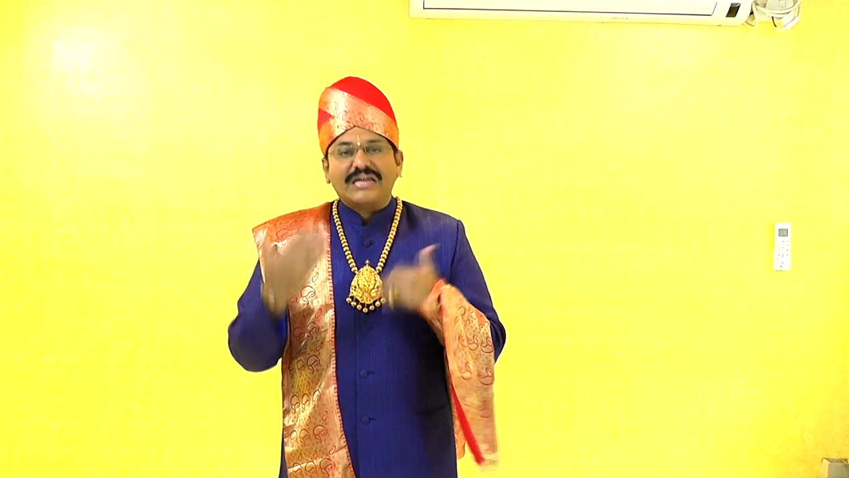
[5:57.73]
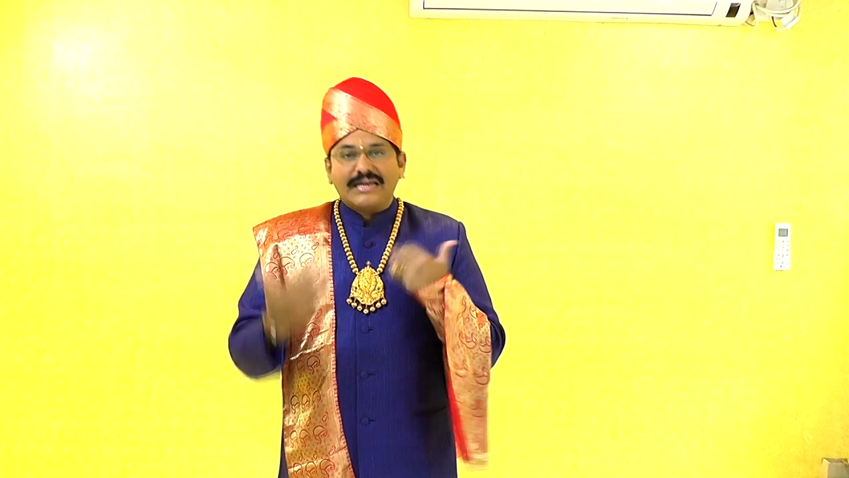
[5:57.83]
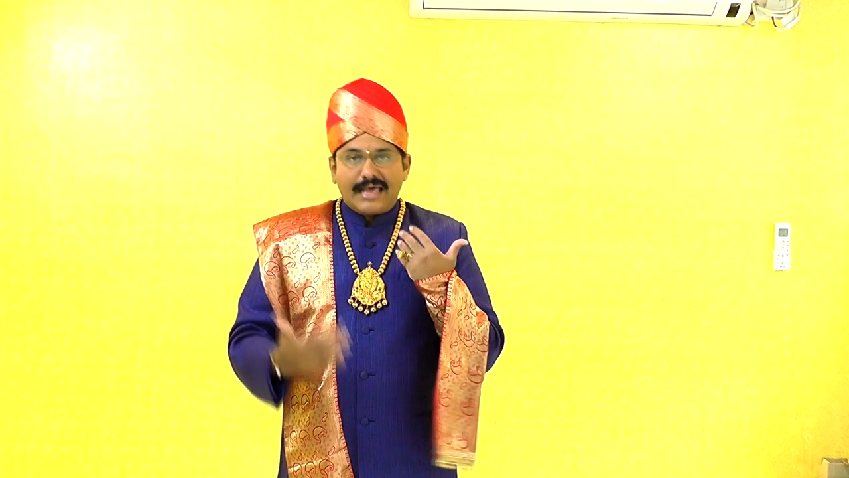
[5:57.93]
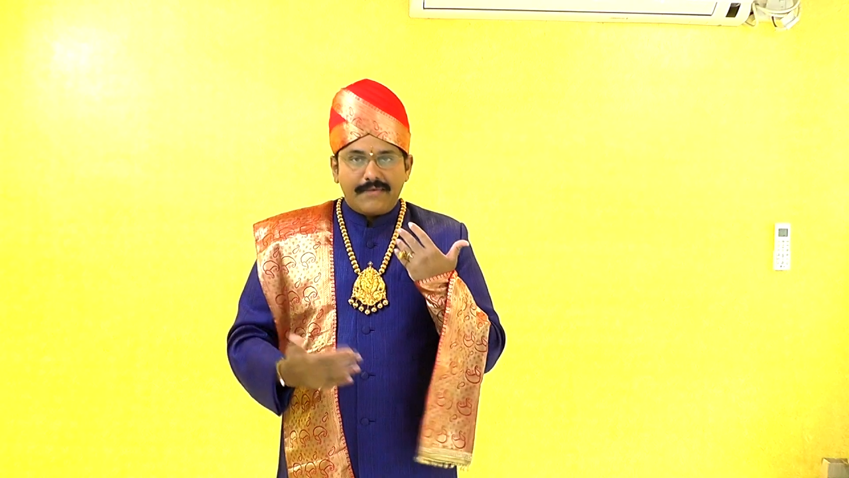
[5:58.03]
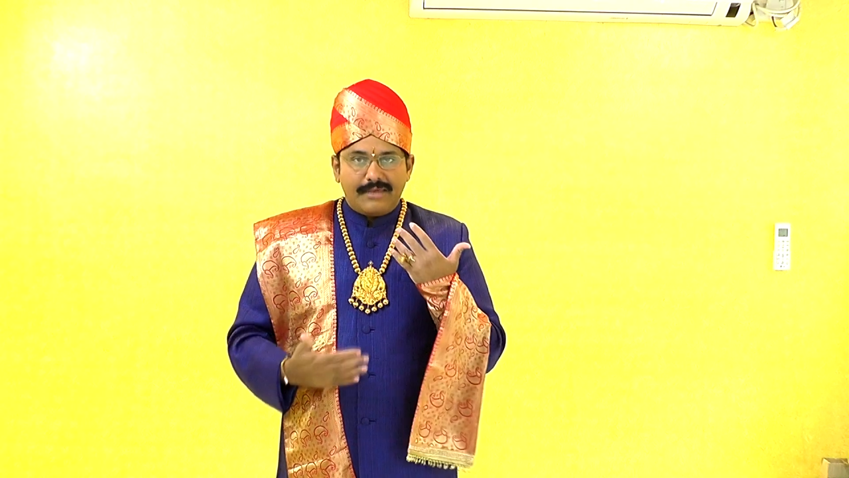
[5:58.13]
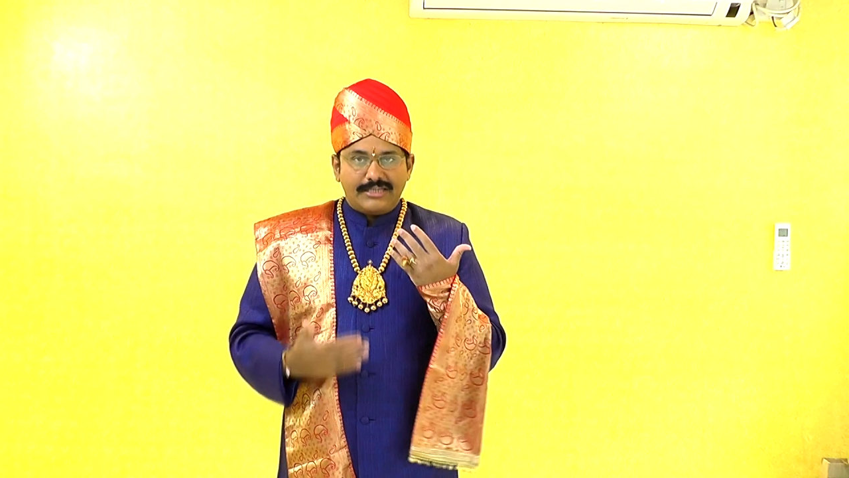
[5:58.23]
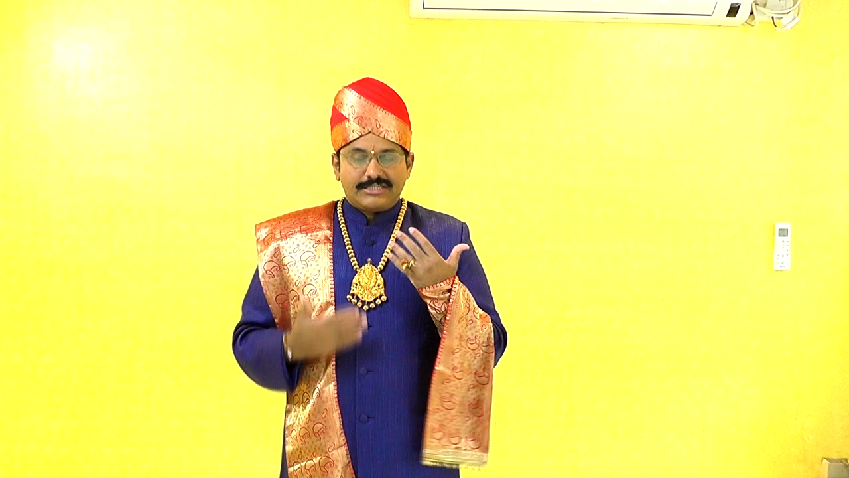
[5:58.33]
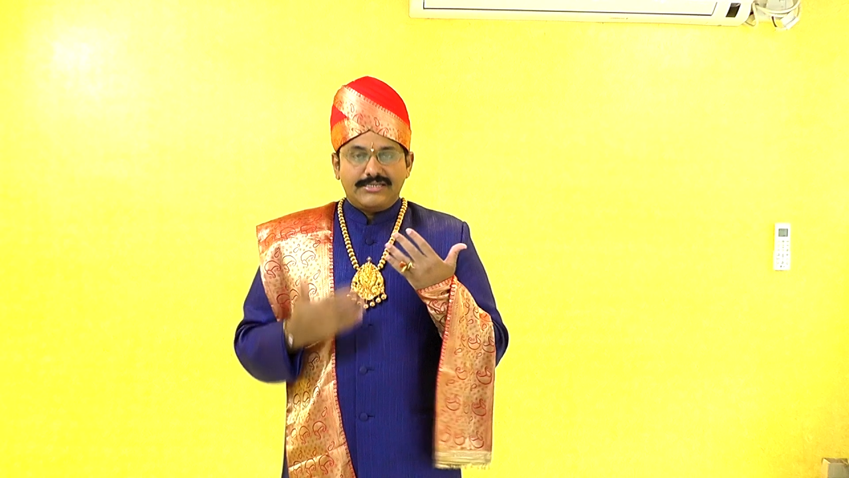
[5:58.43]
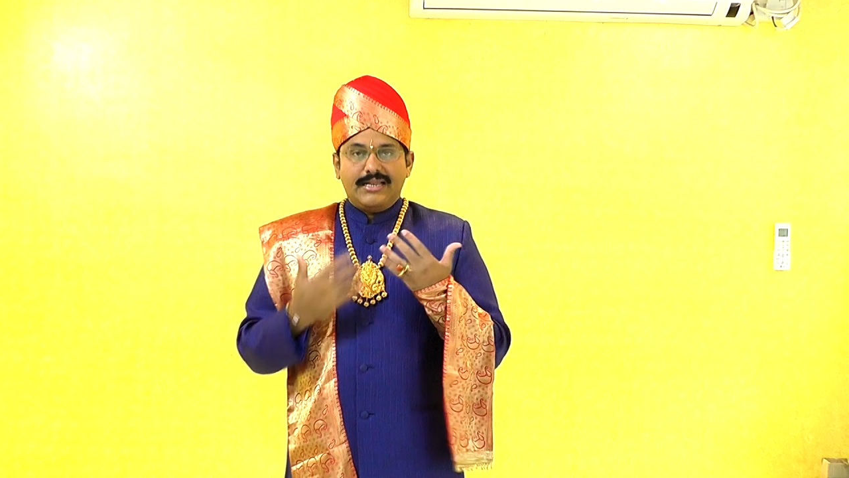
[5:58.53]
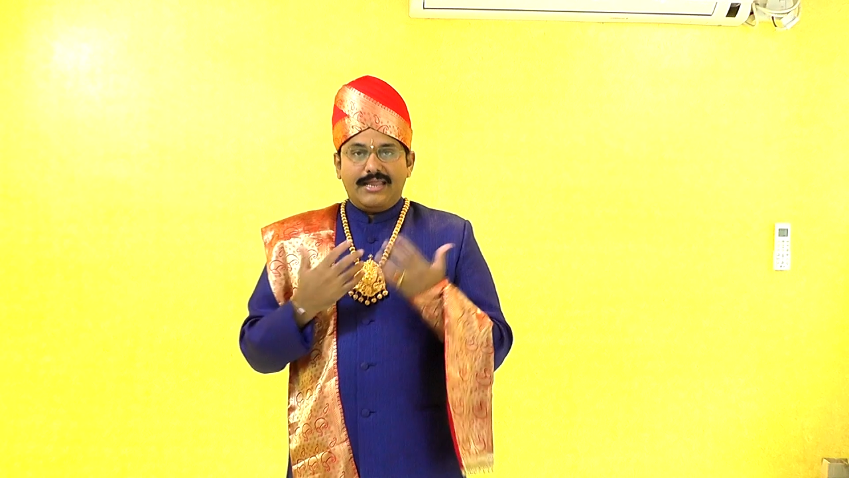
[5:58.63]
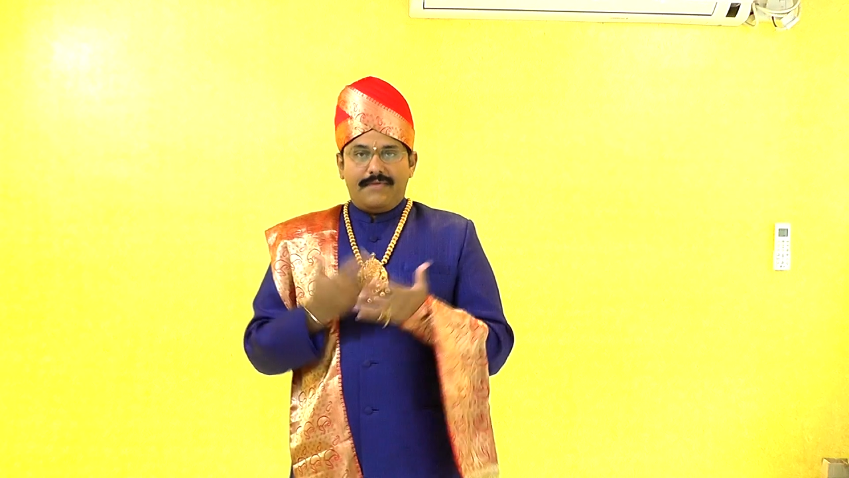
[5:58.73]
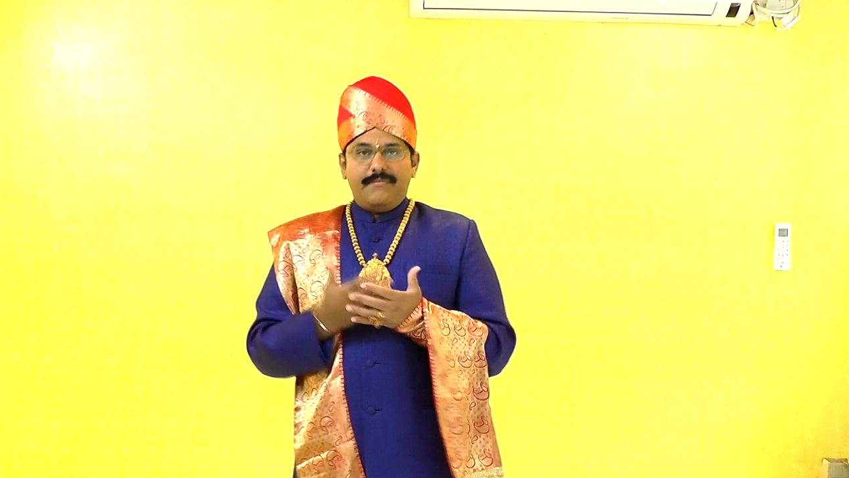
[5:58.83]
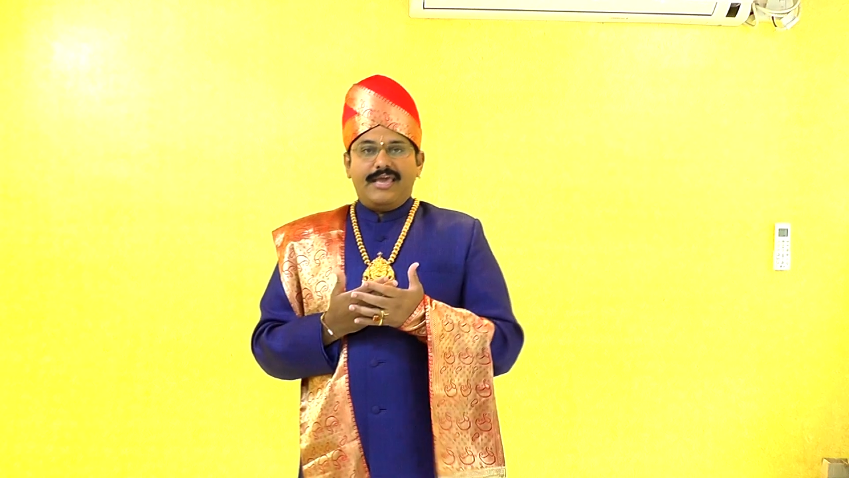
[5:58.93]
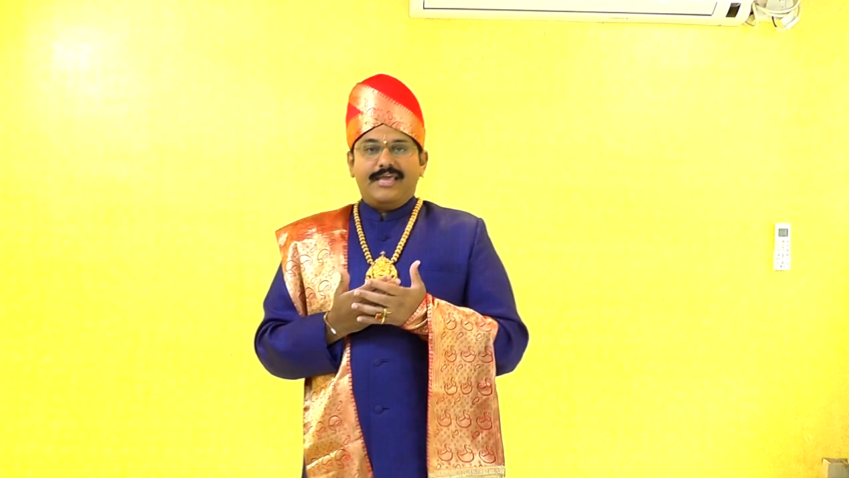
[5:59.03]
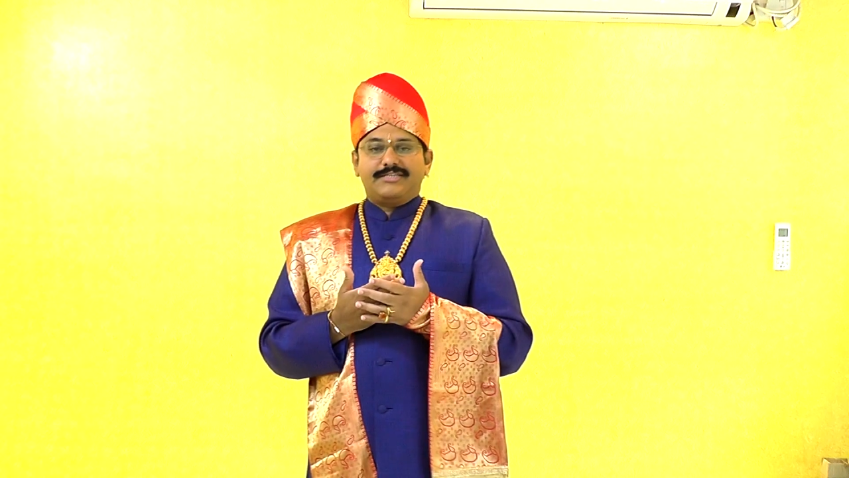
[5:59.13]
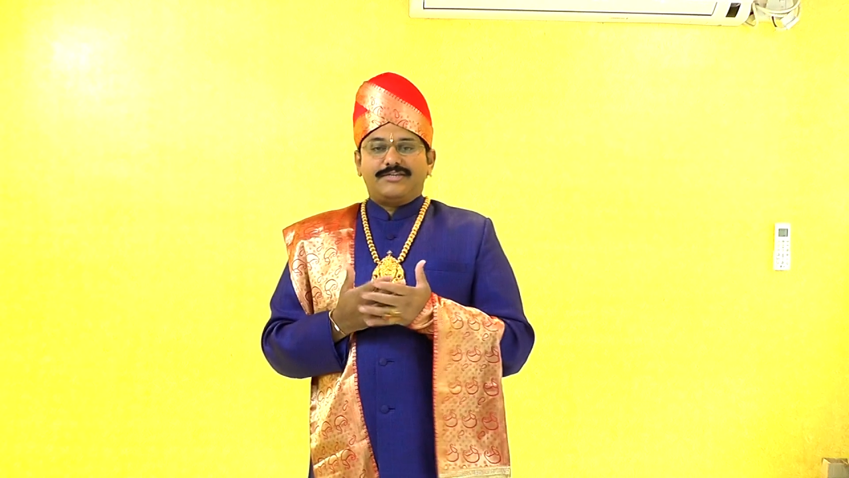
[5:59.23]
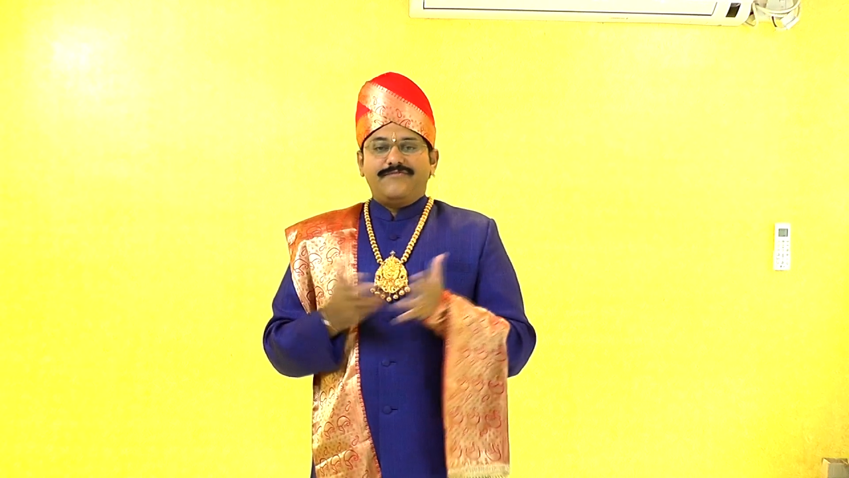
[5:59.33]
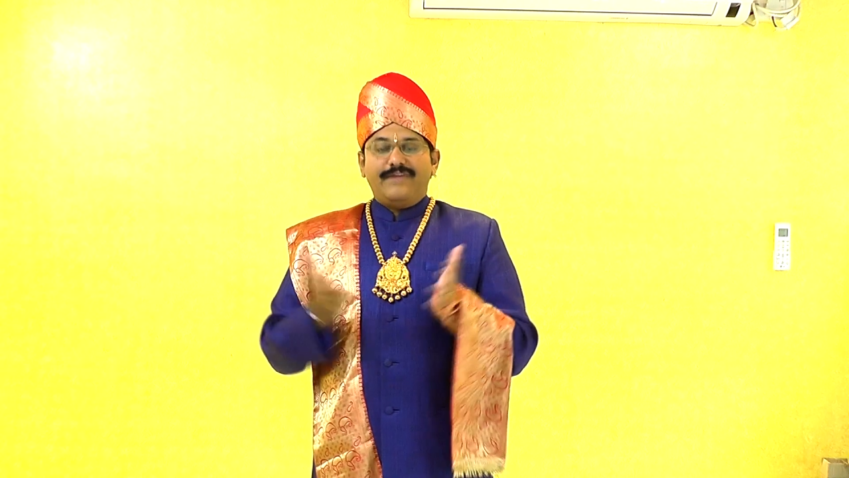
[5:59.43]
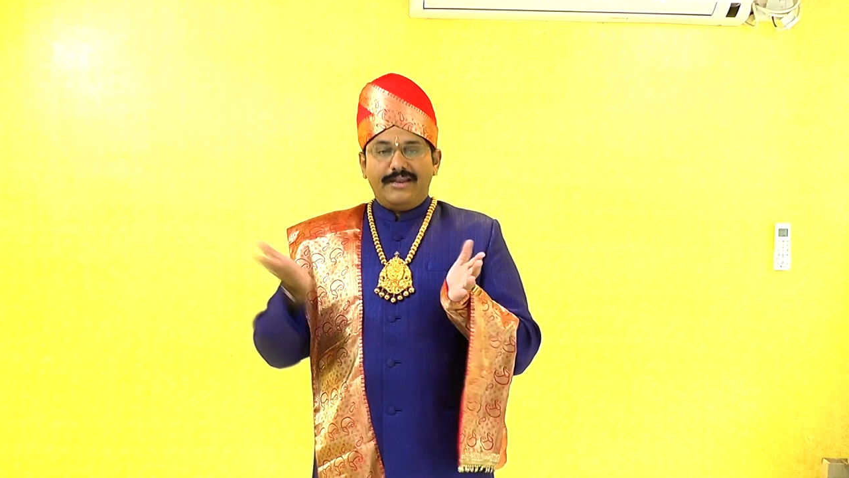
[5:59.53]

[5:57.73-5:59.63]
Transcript: three-dimensional image,